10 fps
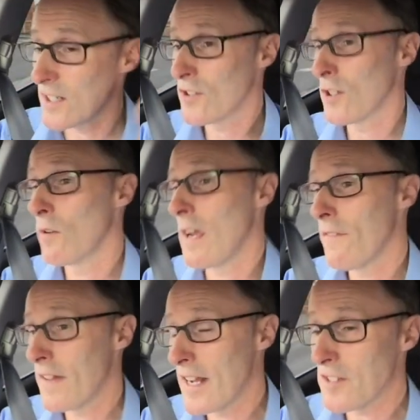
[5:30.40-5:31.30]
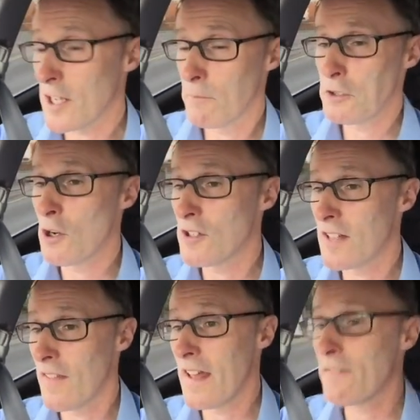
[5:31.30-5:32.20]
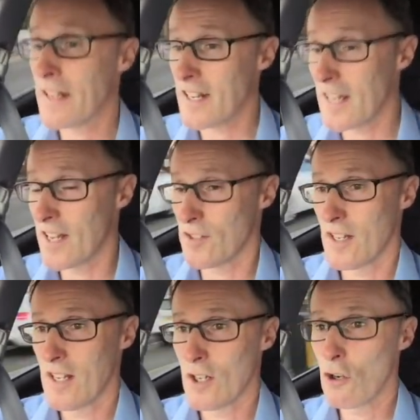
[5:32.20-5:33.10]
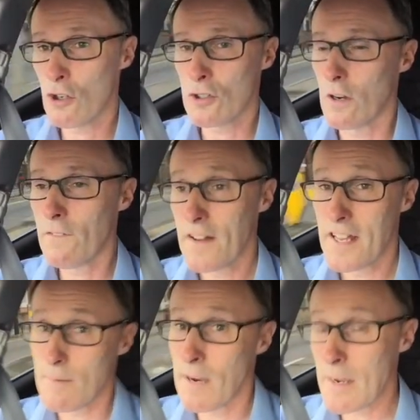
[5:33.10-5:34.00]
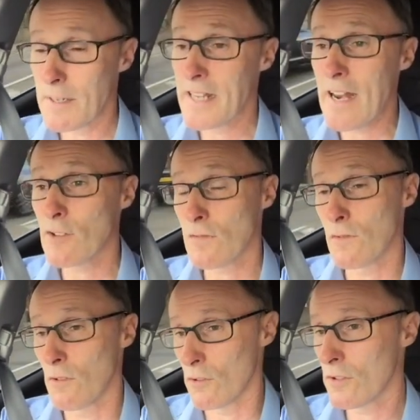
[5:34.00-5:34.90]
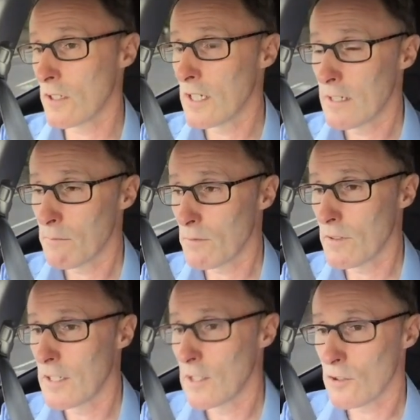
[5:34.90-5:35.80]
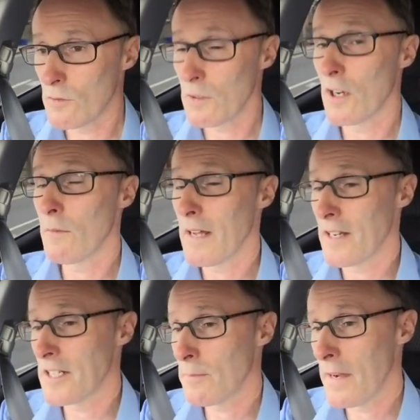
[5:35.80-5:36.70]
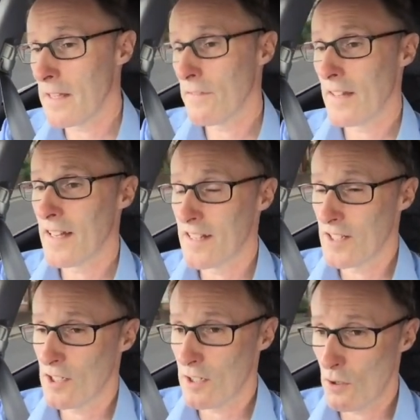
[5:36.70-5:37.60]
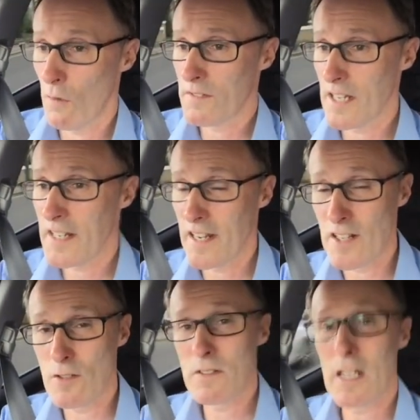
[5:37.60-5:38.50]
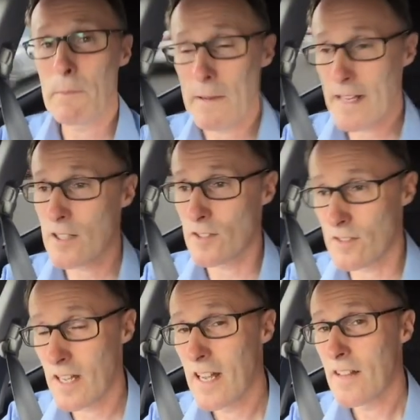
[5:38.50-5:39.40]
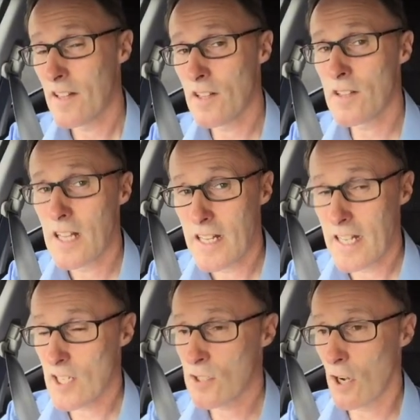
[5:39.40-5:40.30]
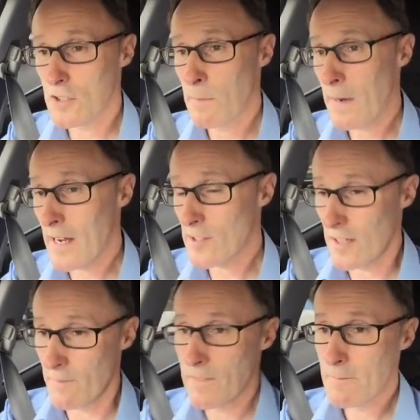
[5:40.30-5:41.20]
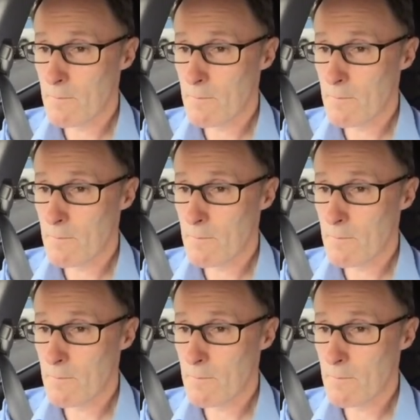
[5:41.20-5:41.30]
So if they see an opportunity that they think is good enough, it might be dangerous for us, so we've got to anticipate the fact that they're going to overtake you in some silly places, then it's not a surprise then.